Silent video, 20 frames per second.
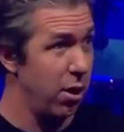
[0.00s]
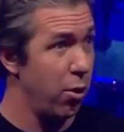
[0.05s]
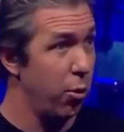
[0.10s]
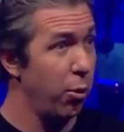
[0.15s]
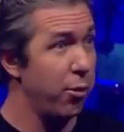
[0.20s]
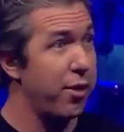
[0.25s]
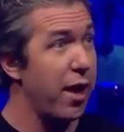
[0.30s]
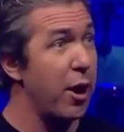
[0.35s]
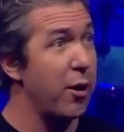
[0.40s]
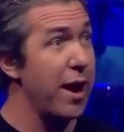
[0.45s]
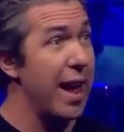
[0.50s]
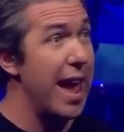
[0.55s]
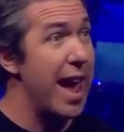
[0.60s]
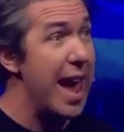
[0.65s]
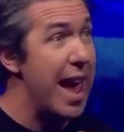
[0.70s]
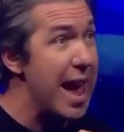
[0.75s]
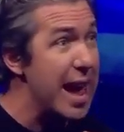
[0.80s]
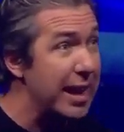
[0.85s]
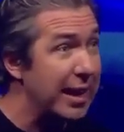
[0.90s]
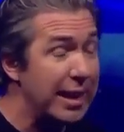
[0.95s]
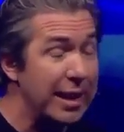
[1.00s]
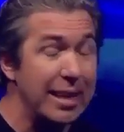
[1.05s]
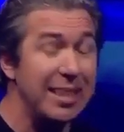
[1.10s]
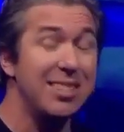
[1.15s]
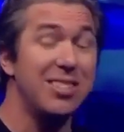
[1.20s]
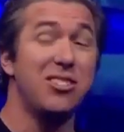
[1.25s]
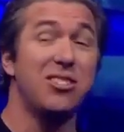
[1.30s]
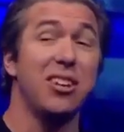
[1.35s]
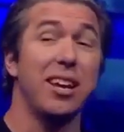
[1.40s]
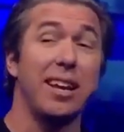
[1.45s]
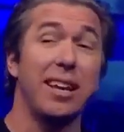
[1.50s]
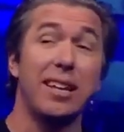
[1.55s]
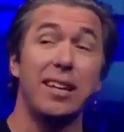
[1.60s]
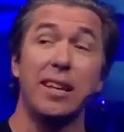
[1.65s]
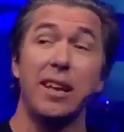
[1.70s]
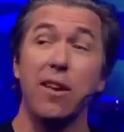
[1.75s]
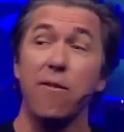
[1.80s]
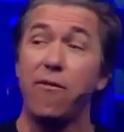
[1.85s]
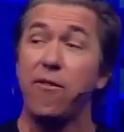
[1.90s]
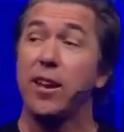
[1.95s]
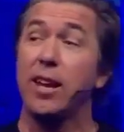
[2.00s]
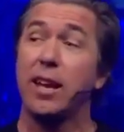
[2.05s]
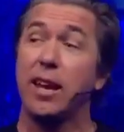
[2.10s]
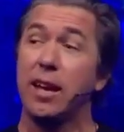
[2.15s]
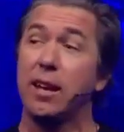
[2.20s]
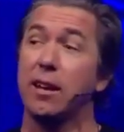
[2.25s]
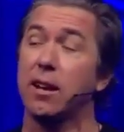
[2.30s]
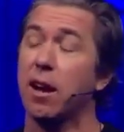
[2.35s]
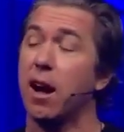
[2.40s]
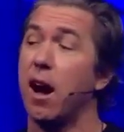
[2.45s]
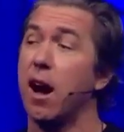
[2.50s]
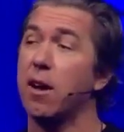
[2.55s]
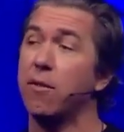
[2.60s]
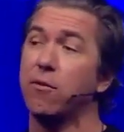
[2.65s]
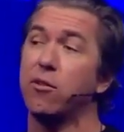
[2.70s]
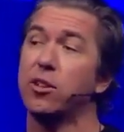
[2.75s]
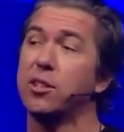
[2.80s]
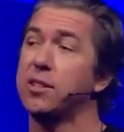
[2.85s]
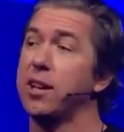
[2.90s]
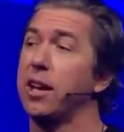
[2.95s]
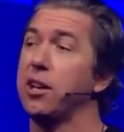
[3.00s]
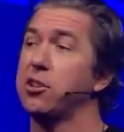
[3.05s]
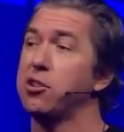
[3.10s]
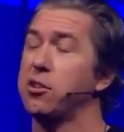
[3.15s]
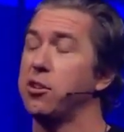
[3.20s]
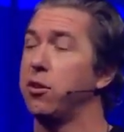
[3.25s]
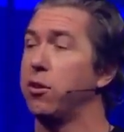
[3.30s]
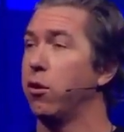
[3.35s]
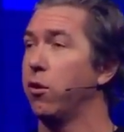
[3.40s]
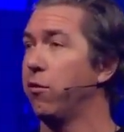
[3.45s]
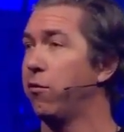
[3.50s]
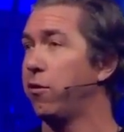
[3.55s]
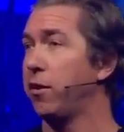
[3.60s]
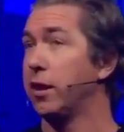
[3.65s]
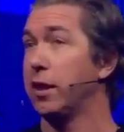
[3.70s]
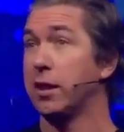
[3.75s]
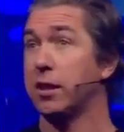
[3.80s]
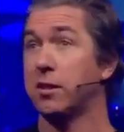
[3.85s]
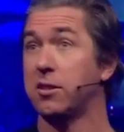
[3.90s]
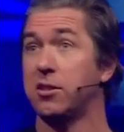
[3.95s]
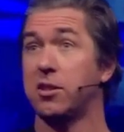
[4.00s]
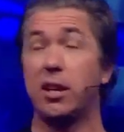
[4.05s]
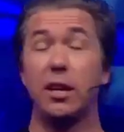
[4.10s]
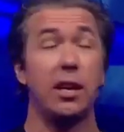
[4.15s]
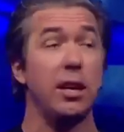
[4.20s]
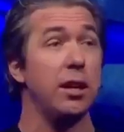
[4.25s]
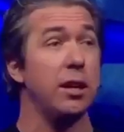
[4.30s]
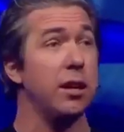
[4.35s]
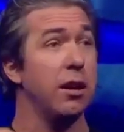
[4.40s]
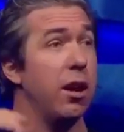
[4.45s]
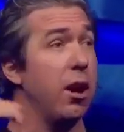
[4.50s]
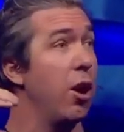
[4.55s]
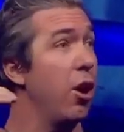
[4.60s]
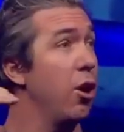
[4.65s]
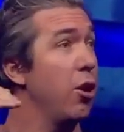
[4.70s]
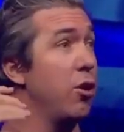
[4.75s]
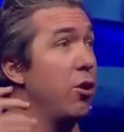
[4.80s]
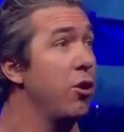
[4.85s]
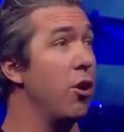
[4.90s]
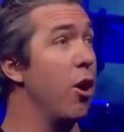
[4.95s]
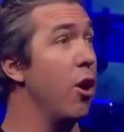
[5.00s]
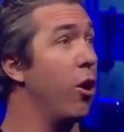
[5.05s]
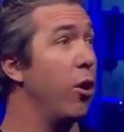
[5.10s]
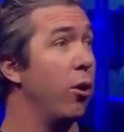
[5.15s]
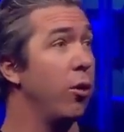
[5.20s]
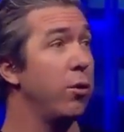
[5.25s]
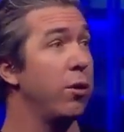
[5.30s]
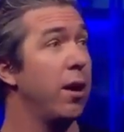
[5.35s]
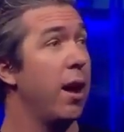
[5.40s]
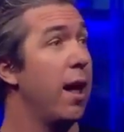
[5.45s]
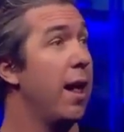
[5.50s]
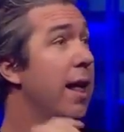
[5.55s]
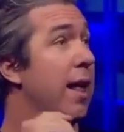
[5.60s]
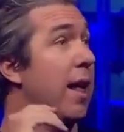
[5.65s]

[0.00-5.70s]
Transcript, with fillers: without any significant conversation or feeling seen, known,